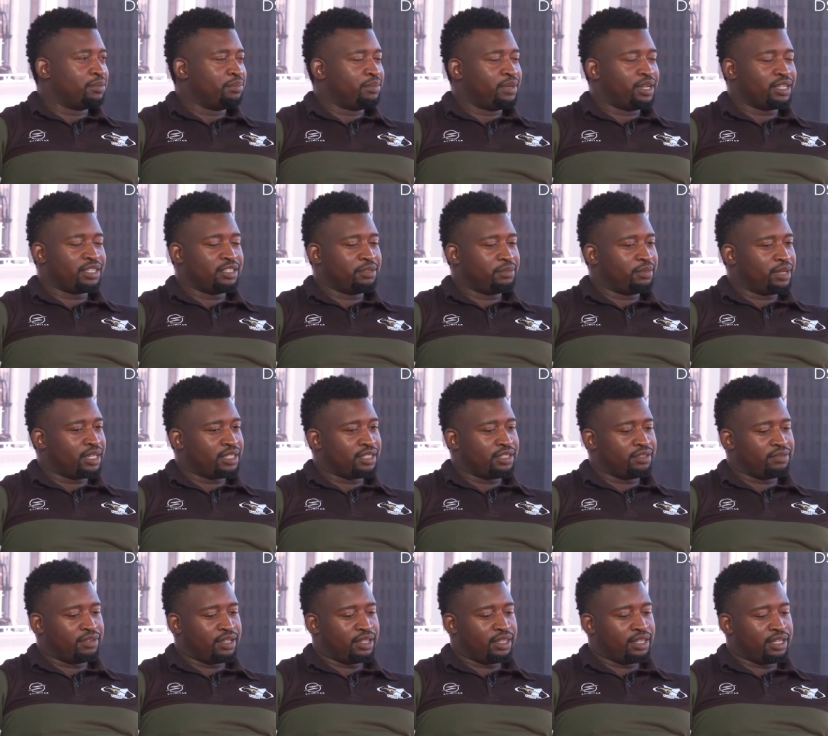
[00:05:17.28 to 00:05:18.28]
Massive,
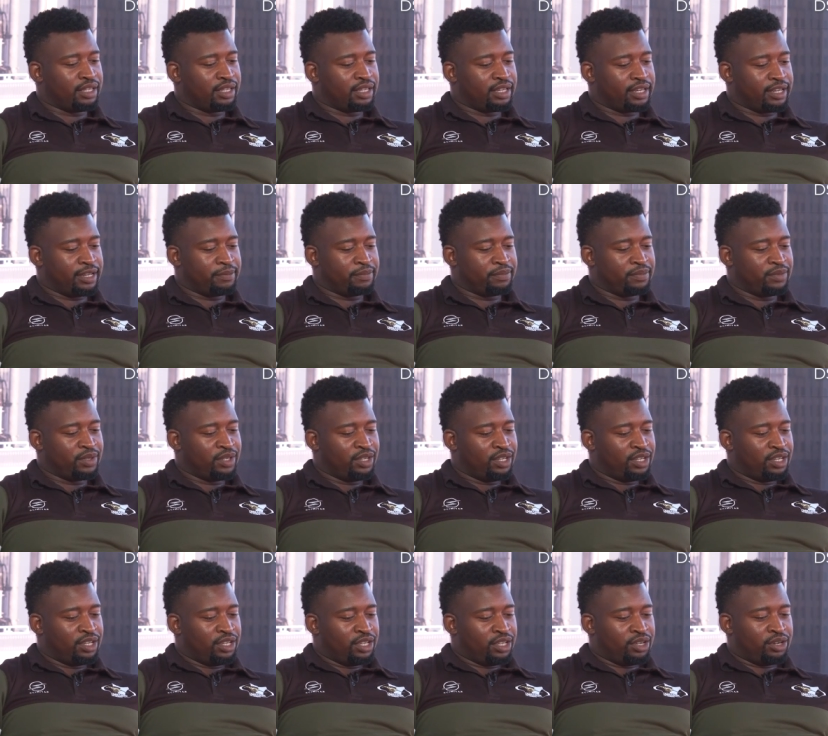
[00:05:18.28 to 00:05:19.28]
massive. I think, um,
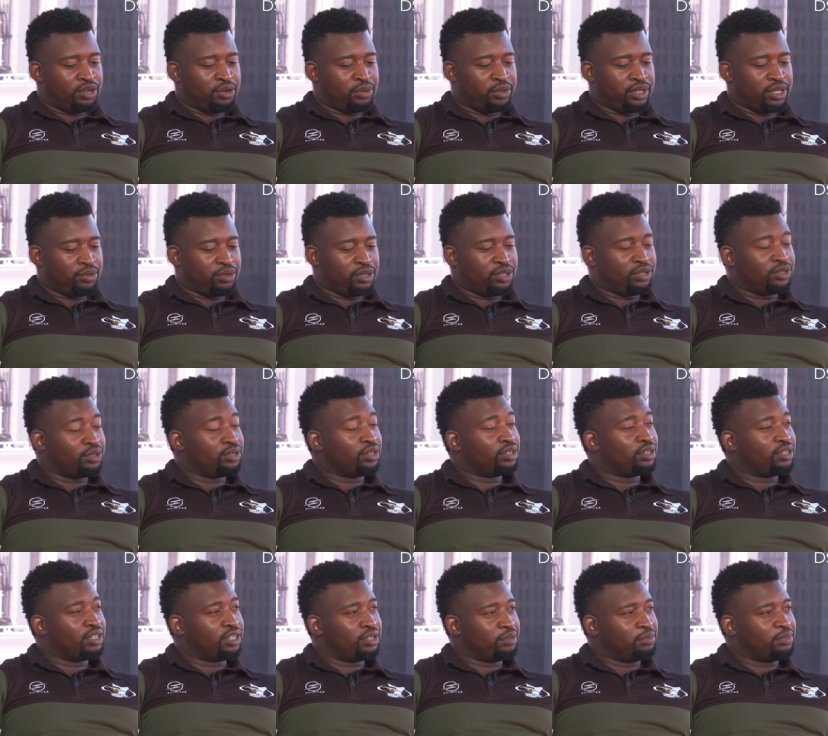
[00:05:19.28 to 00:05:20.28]
you know, we, we do
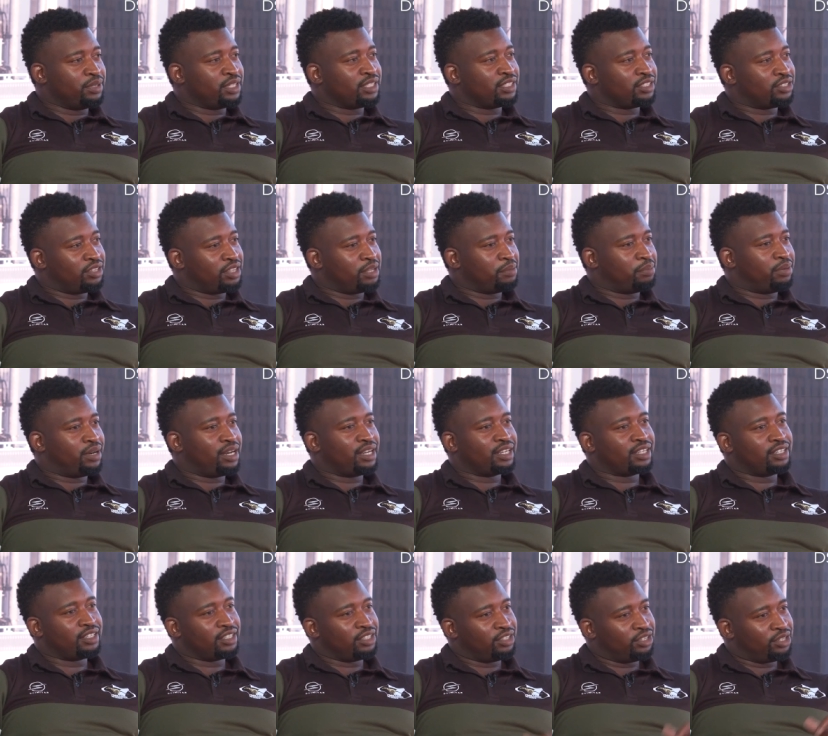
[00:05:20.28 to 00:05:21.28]
all our business on the
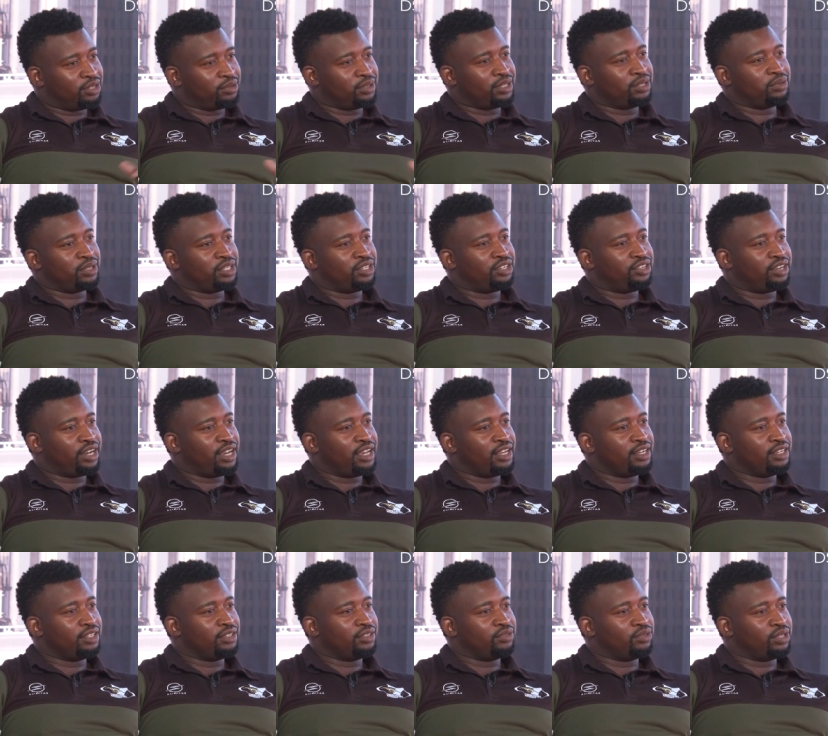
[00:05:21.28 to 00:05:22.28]
park. You know, we, we
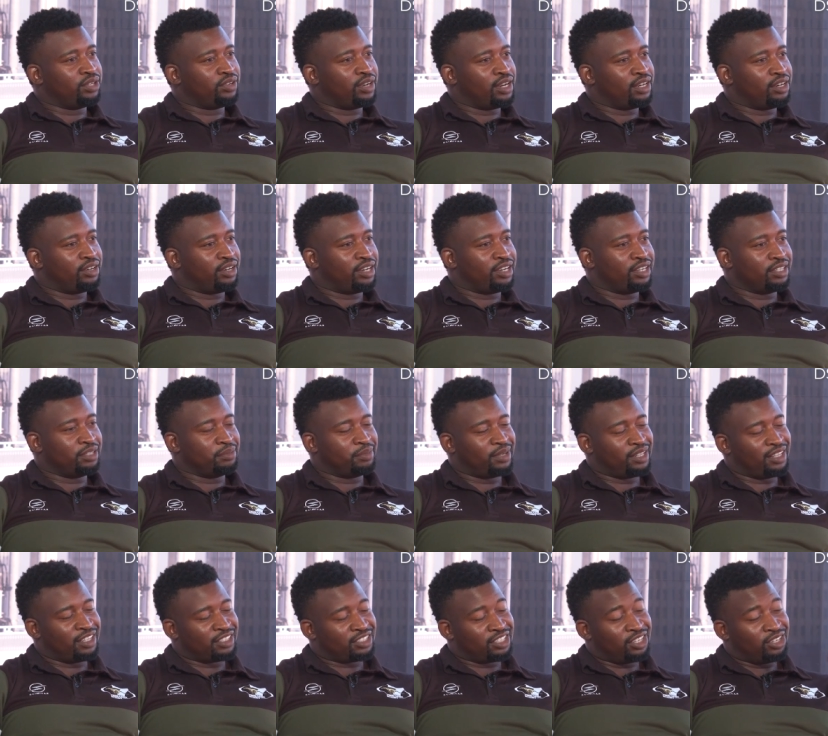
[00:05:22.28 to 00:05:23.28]
train, we run around,
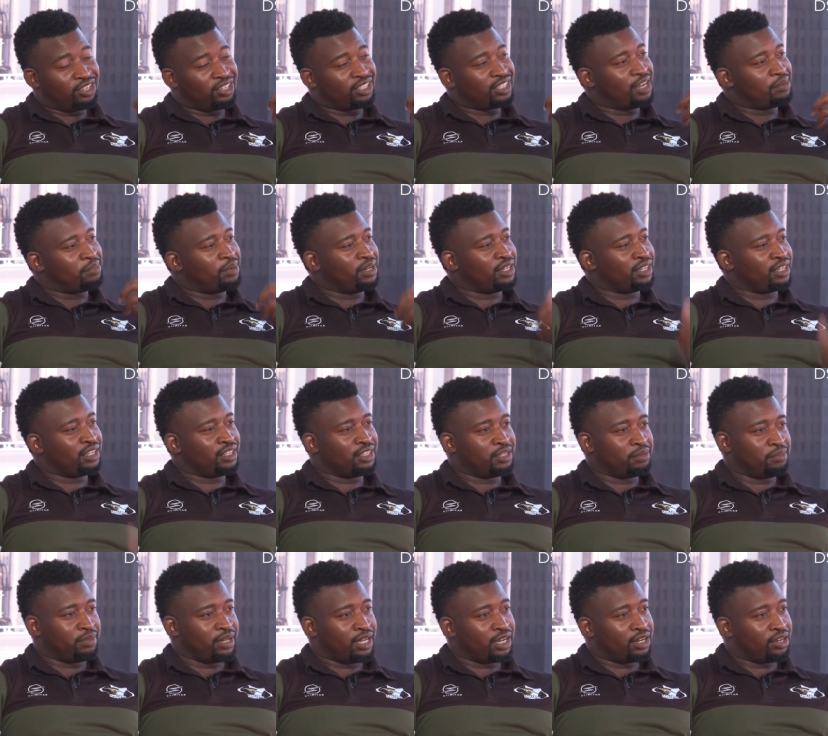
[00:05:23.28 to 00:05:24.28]
but there's a lot happening in the
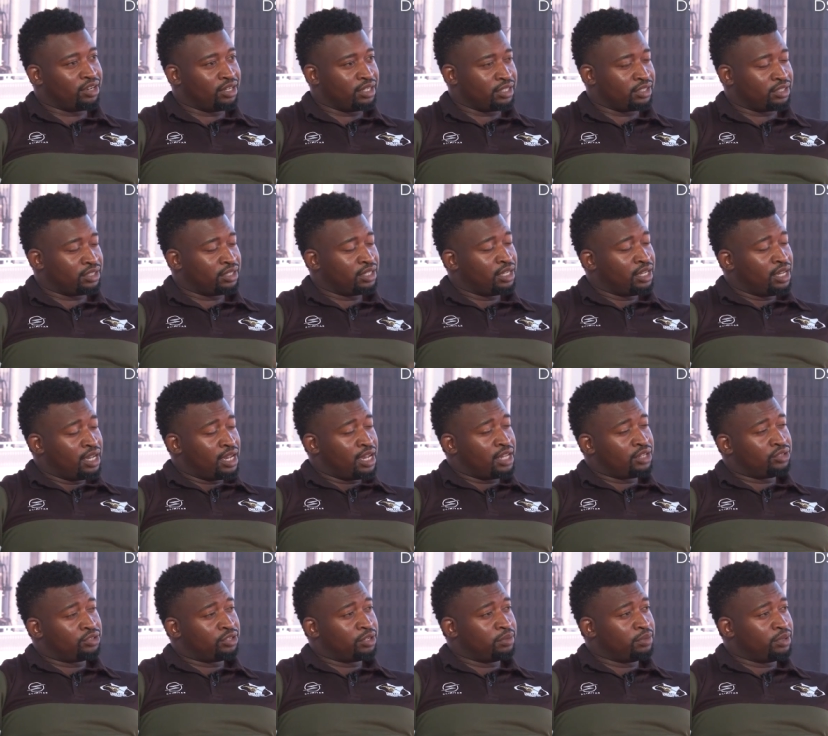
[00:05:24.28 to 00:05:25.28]
background, as,
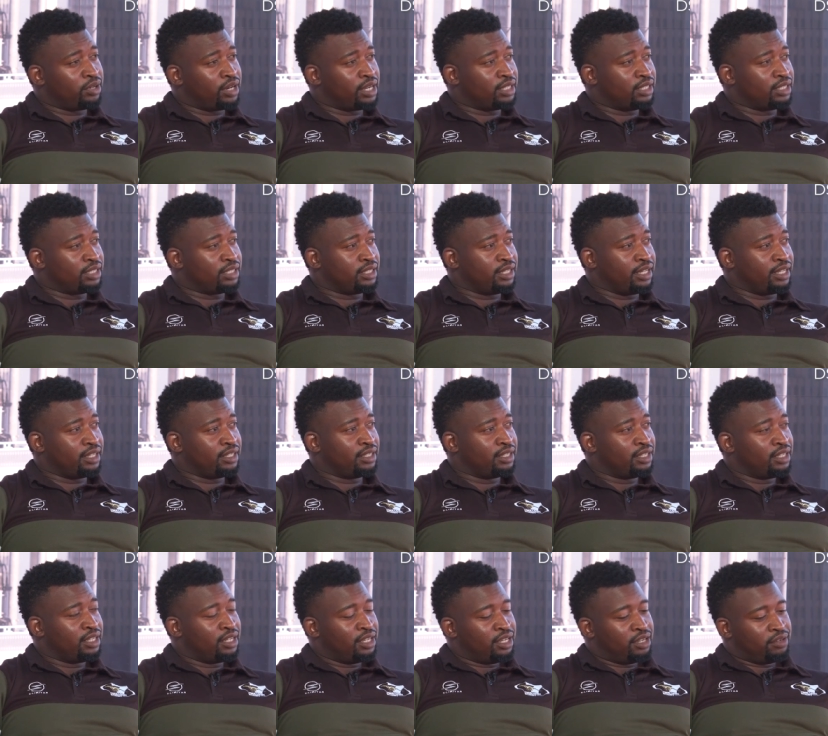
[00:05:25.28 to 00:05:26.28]
as Robbie rightly said.
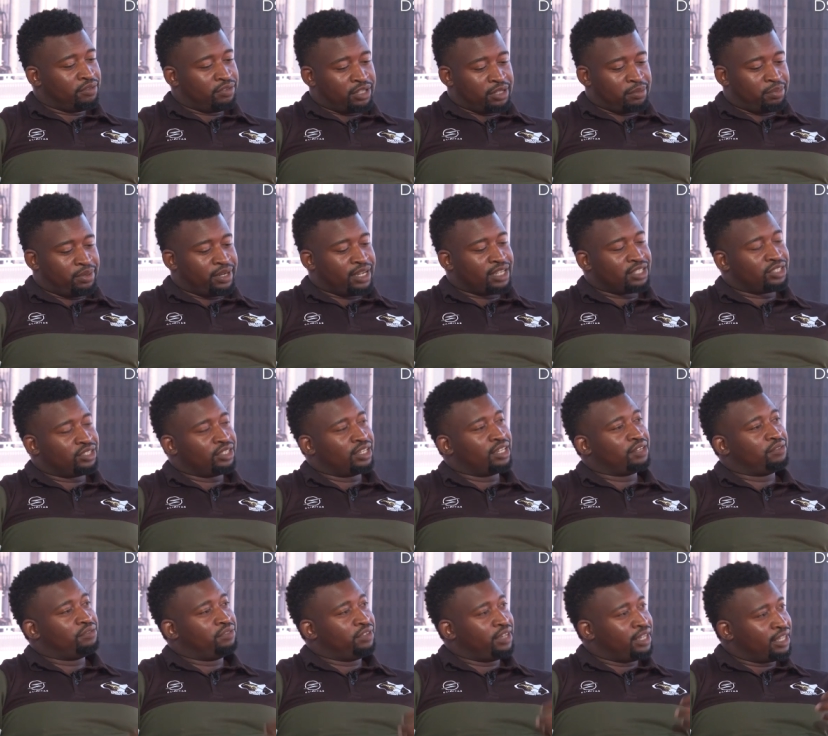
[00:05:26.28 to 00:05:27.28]
For the players to
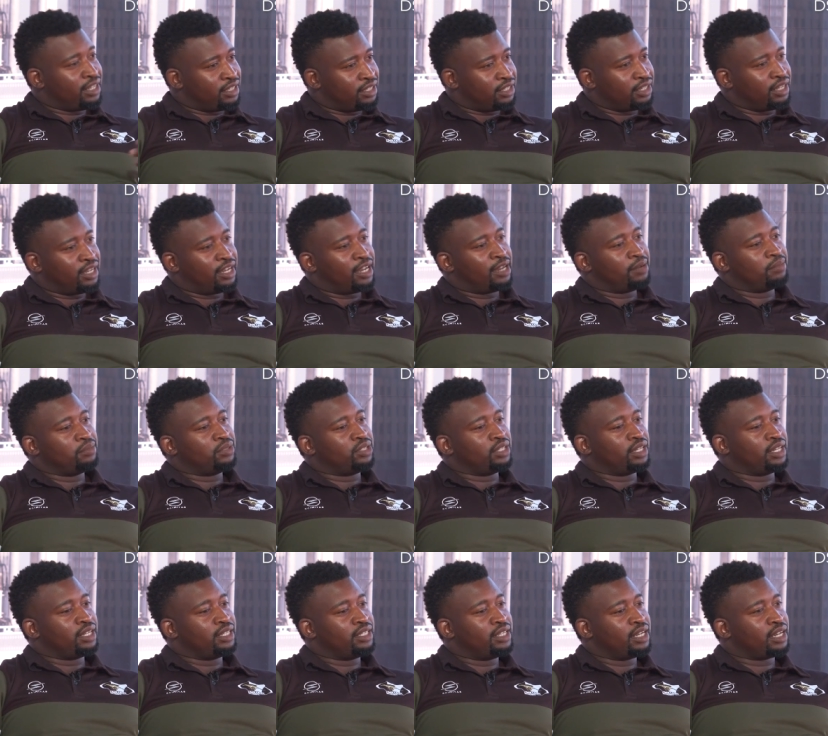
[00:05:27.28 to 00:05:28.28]
get fed, um, to
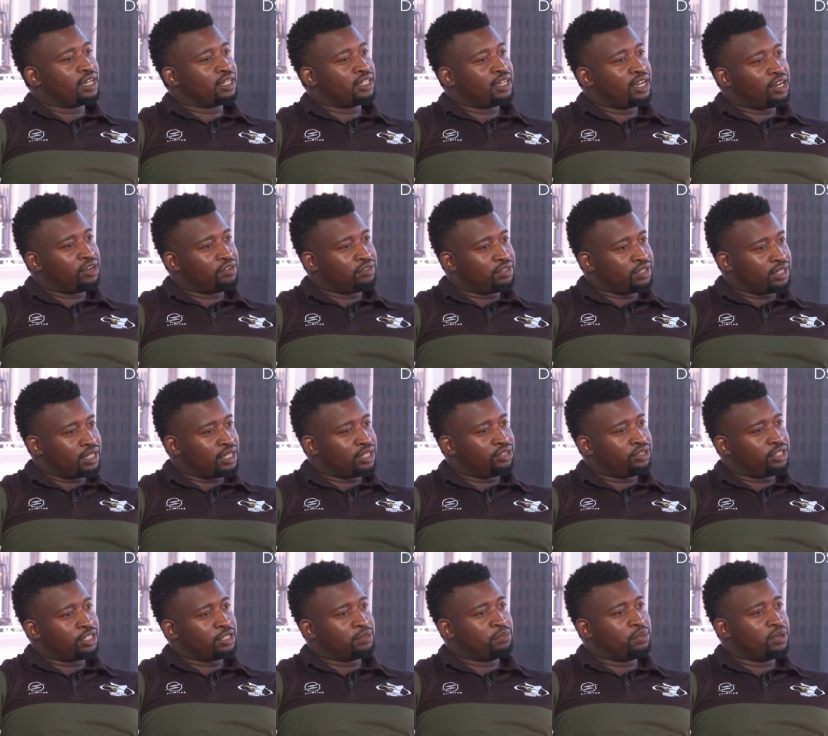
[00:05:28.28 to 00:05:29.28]
get taken care of, to get
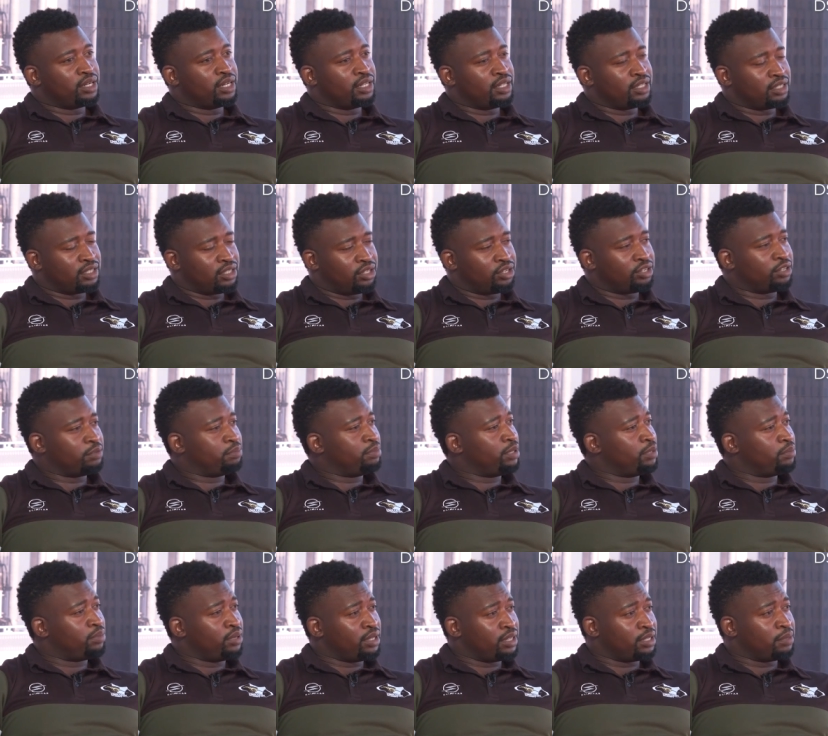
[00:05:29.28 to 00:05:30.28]
transported, there's a lot of
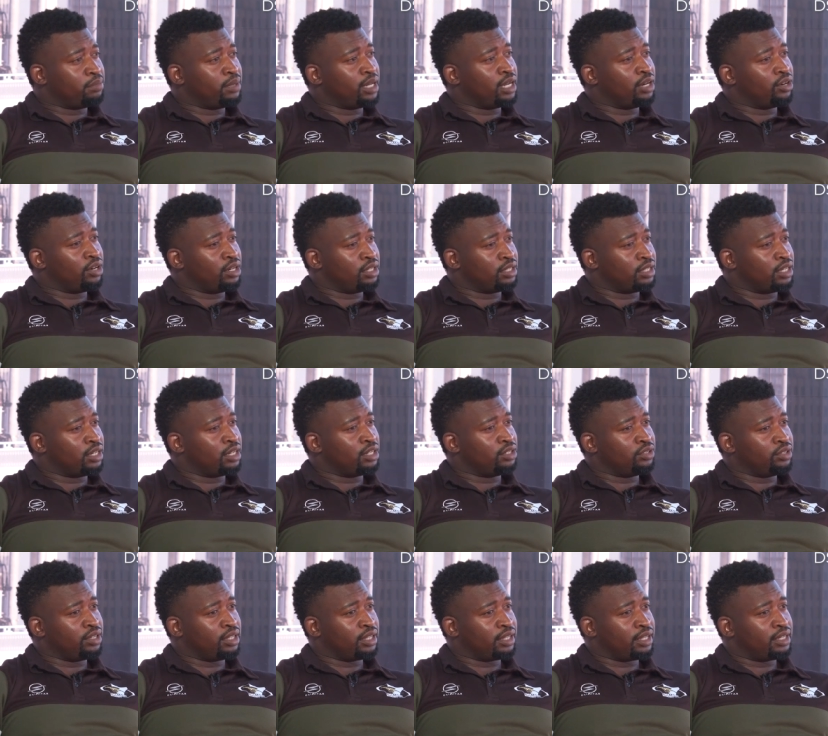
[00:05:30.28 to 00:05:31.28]
people in the background that are
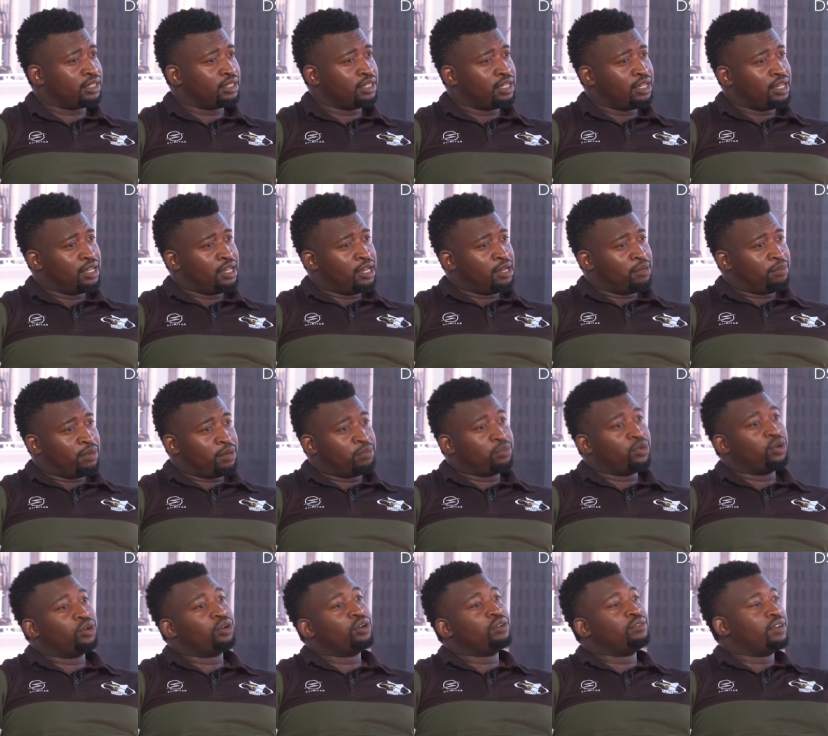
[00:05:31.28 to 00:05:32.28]
doing that. But
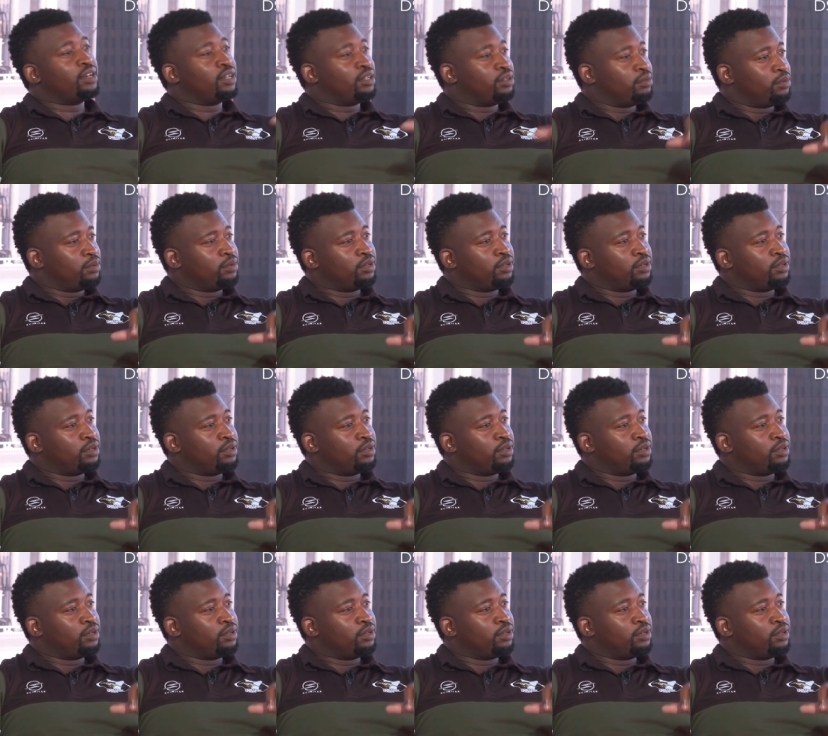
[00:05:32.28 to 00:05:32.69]
moreover,